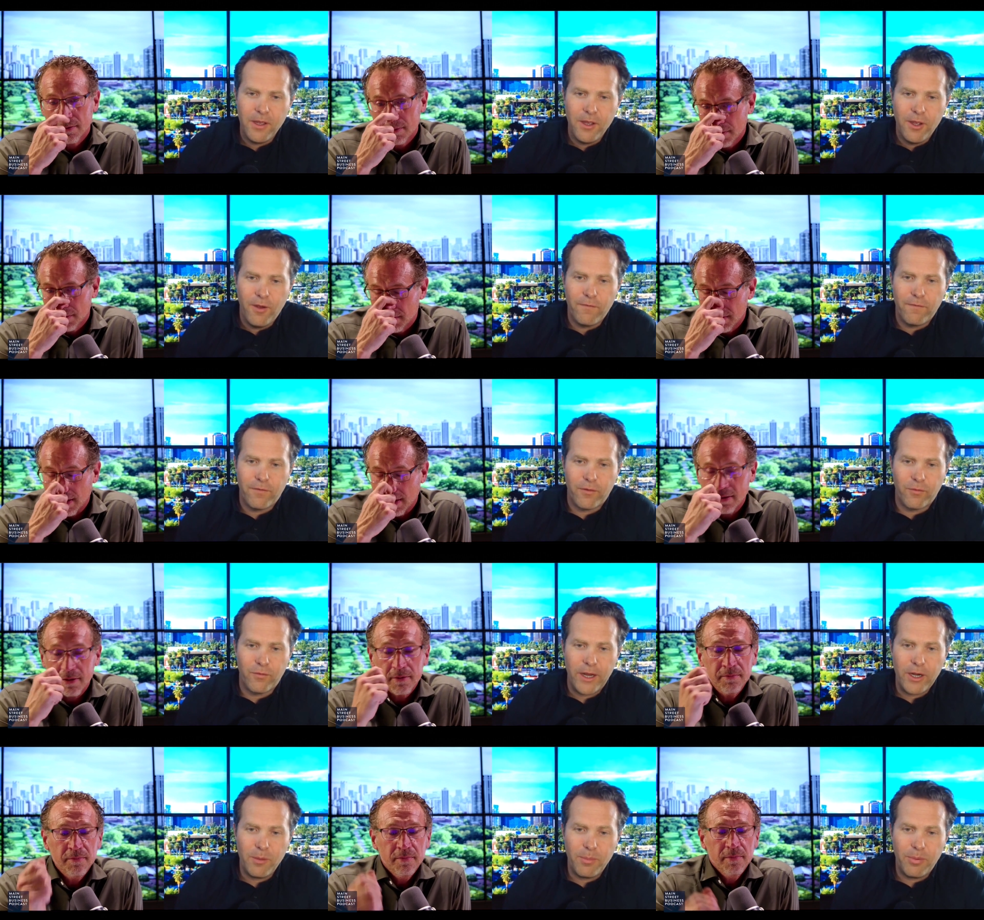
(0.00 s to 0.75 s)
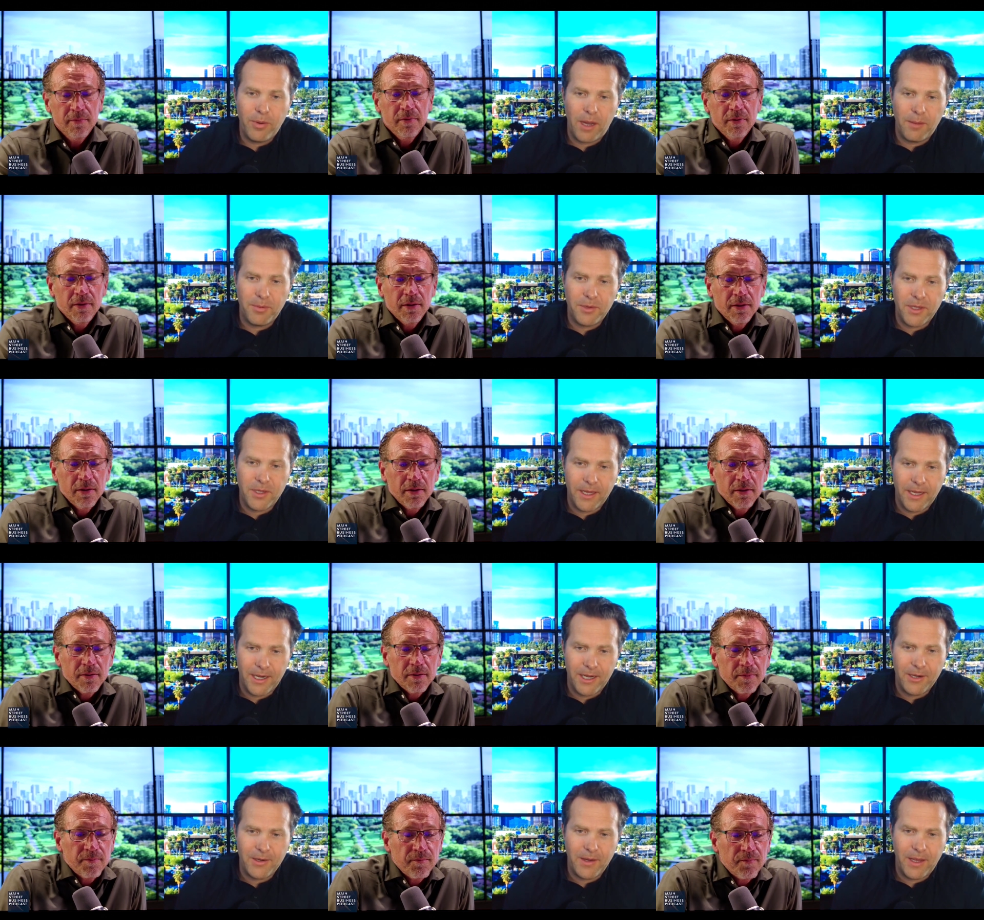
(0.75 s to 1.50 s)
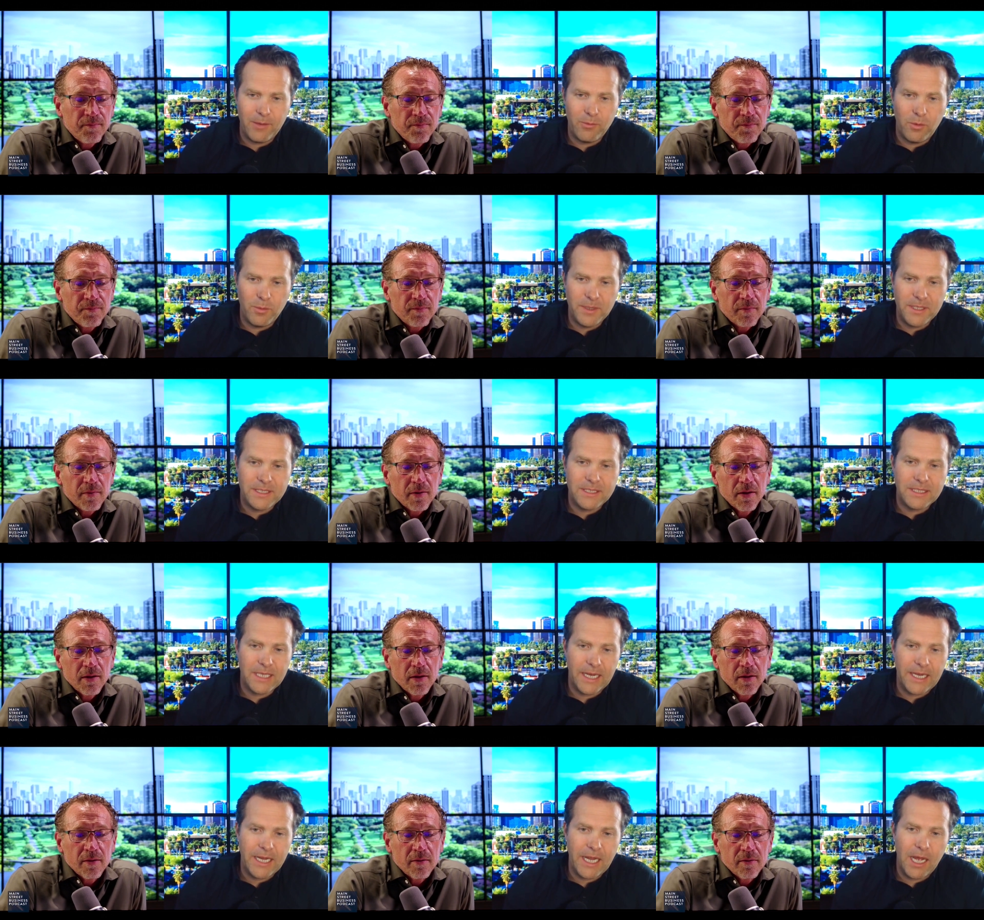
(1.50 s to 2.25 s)
Speaker 1: Thank you for rental property there, and we'll be
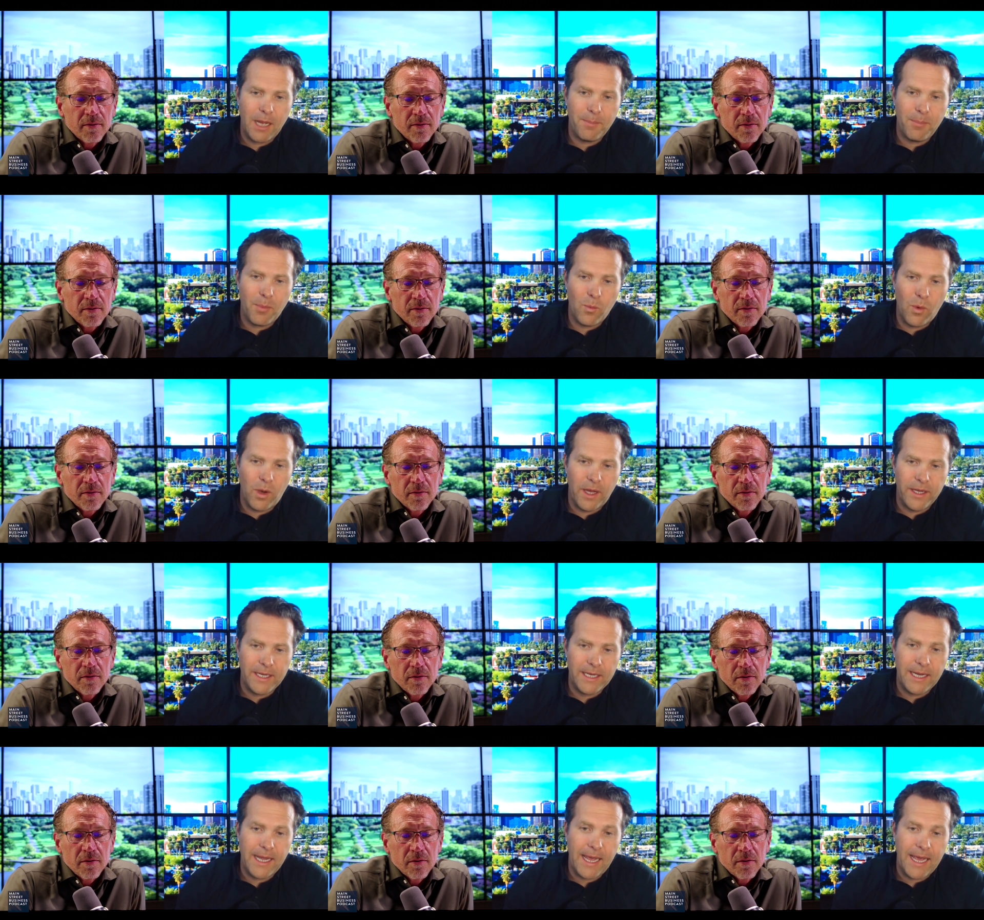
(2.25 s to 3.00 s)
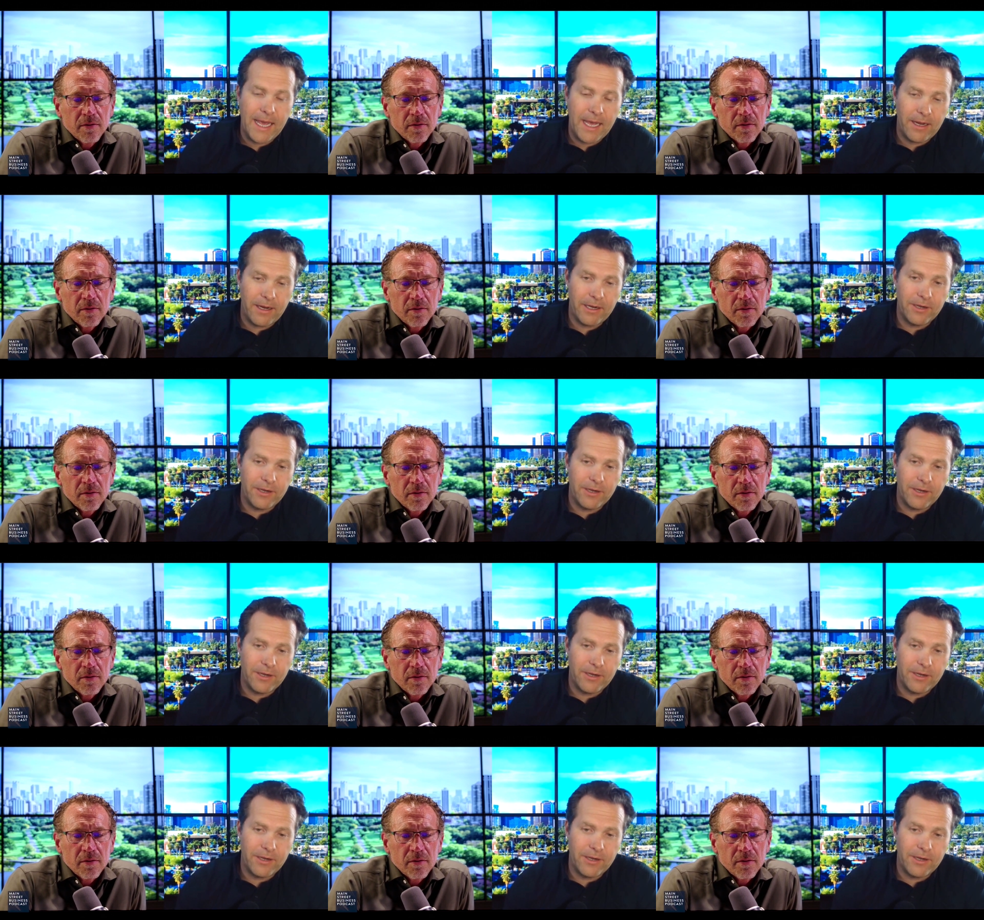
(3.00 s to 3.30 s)
setting up one in